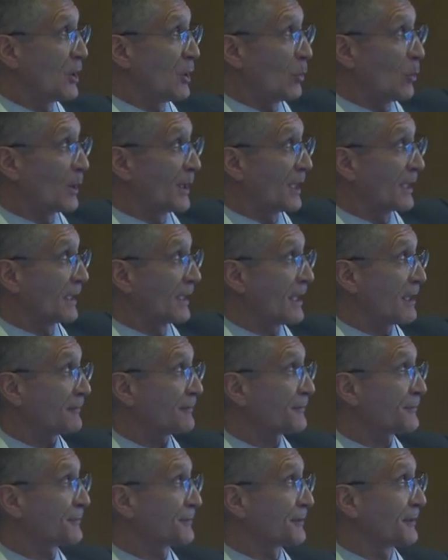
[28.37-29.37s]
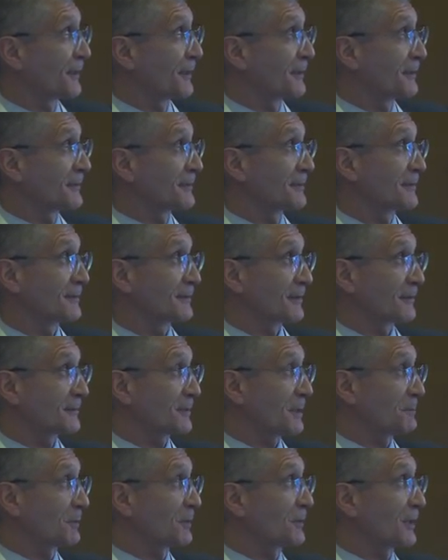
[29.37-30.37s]
When I left a
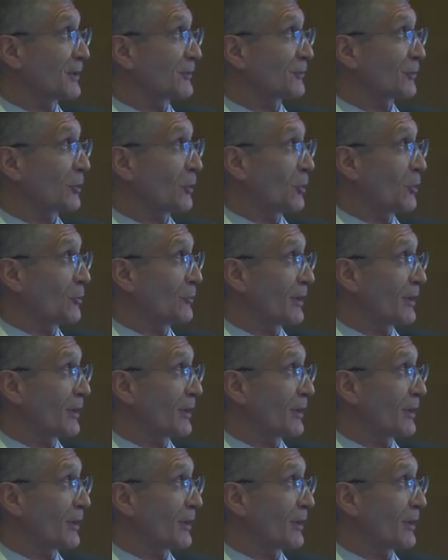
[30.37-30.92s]
couple of days ago,